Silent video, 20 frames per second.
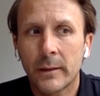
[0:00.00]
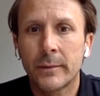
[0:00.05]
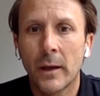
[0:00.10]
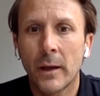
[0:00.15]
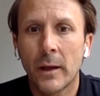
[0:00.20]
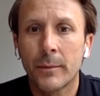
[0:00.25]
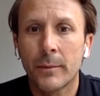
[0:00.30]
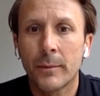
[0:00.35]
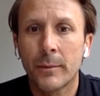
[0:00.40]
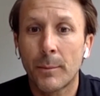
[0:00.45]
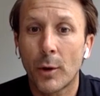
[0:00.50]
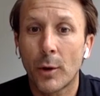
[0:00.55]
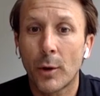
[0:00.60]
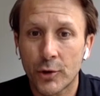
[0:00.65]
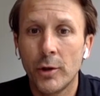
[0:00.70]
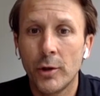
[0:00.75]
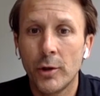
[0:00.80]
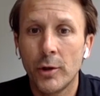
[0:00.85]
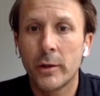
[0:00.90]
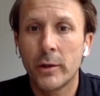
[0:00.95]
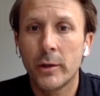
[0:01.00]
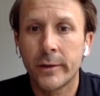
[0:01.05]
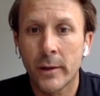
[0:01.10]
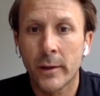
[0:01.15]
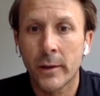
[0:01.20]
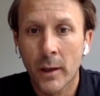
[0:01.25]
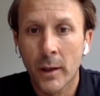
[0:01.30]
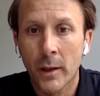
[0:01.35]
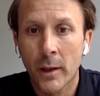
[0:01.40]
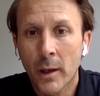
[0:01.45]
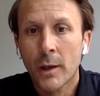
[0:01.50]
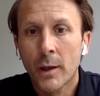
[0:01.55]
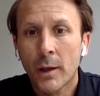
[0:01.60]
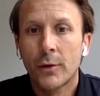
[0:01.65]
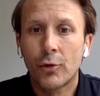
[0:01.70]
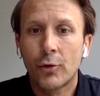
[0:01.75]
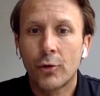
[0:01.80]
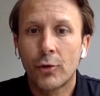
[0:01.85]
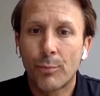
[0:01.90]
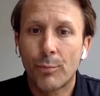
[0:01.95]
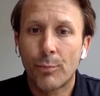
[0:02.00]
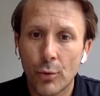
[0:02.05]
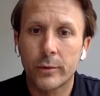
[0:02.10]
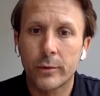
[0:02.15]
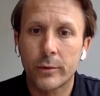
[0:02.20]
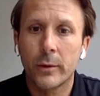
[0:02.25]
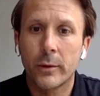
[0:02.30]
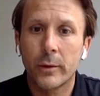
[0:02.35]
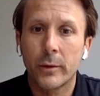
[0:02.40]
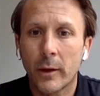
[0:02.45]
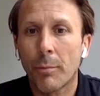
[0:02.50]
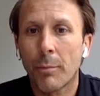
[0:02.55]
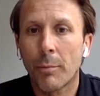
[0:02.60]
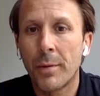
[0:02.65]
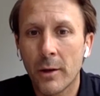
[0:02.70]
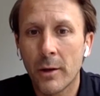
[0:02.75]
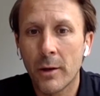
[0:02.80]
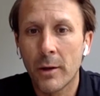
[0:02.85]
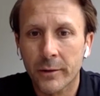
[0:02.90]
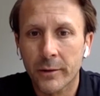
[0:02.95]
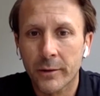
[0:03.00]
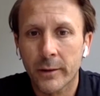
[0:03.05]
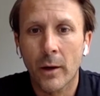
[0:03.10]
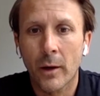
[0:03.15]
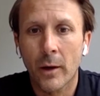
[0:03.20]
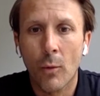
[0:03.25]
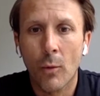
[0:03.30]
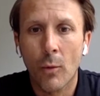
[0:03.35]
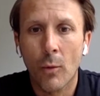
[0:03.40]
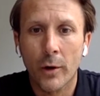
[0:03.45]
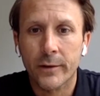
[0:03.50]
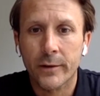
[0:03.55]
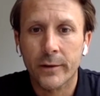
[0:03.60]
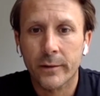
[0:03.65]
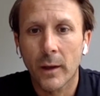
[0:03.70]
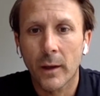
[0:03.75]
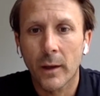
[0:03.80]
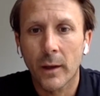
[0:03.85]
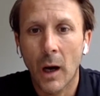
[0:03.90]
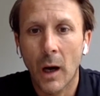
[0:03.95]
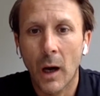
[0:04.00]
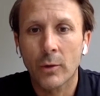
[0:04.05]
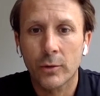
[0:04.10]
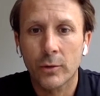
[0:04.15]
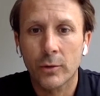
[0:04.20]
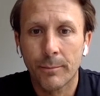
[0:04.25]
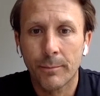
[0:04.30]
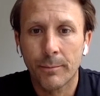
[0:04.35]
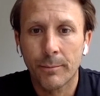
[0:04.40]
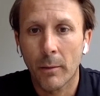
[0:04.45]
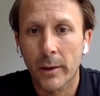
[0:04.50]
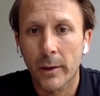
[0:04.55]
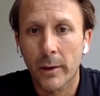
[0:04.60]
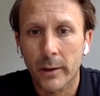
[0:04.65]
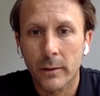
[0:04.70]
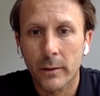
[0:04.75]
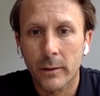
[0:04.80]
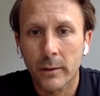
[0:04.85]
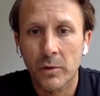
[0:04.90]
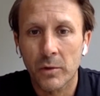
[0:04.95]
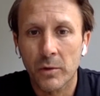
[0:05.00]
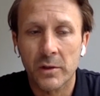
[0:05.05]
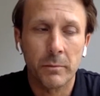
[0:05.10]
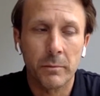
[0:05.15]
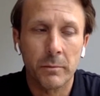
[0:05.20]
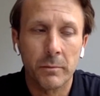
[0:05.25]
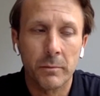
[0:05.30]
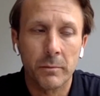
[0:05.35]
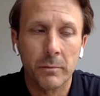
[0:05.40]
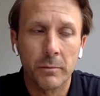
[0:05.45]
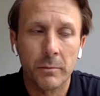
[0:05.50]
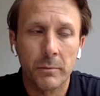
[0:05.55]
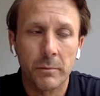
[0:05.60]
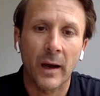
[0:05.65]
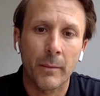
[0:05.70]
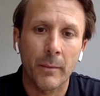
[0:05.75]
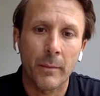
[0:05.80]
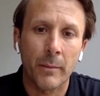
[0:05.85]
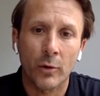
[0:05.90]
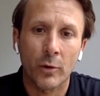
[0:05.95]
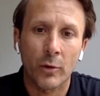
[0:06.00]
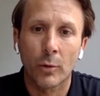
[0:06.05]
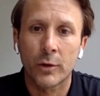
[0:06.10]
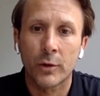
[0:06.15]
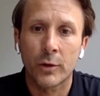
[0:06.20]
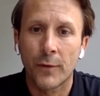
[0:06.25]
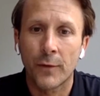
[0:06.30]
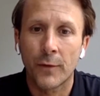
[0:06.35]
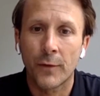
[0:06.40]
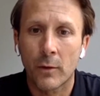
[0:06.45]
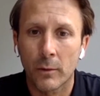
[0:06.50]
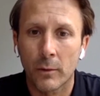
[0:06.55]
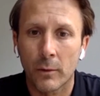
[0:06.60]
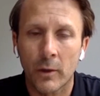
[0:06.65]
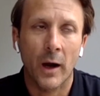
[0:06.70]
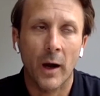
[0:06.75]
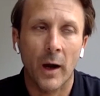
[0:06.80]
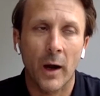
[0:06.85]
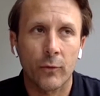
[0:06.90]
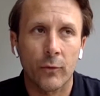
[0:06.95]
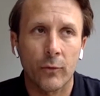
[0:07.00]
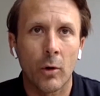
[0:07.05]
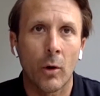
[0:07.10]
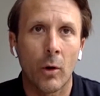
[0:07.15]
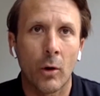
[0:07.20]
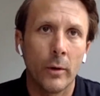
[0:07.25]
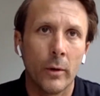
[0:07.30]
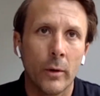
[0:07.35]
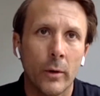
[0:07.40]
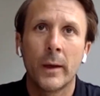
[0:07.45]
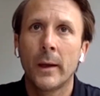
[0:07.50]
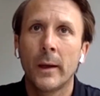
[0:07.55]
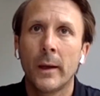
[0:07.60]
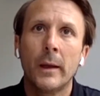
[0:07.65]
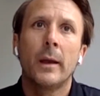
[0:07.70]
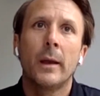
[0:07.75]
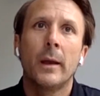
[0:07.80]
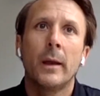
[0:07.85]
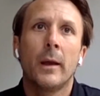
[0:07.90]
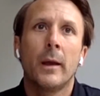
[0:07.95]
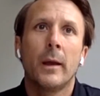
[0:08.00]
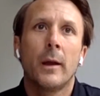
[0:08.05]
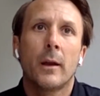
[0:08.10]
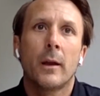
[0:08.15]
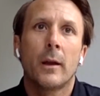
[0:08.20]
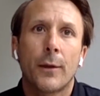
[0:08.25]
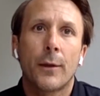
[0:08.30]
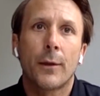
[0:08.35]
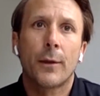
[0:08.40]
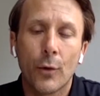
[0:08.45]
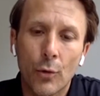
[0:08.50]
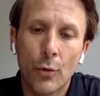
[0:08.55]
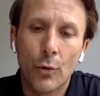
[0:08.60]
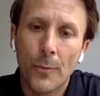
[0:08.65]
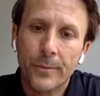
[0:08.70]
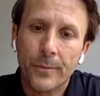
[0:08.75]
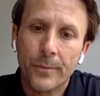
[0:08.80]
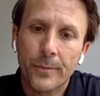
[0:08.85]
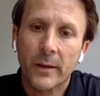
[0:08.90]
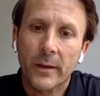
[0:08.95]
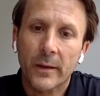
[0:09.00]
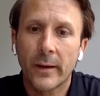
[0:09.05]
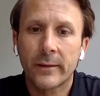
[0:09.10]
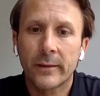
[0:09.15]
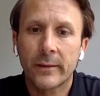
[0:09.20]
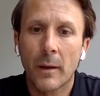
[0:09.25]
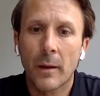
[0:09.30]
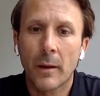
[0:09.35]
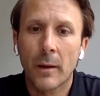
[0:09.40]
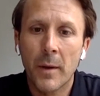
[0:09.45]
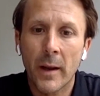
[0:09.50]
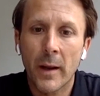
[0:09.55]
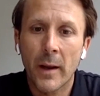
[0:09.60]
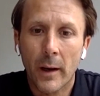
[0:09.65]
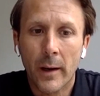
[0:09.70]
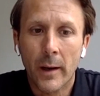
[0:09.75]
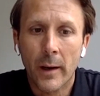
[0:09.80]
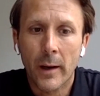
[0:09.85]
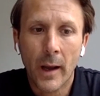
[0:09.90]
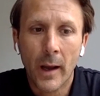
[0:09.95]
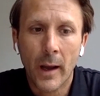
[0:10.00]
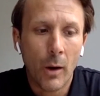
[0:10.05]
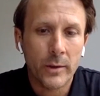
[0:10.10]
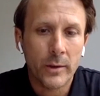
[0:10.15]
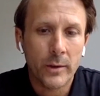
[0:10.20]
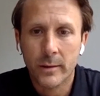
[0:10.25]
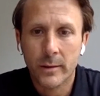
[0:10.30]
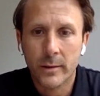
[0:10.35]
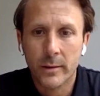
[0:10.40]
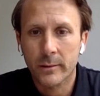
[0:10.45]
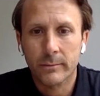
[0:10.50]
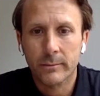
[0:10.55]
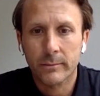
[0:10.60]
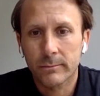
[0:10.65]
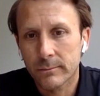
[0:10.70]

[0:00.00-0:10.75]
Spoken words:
the opportunity to put their opinions and their words out to the public, which maybe in my time it was more difficult because I have to go through certain media, and now it's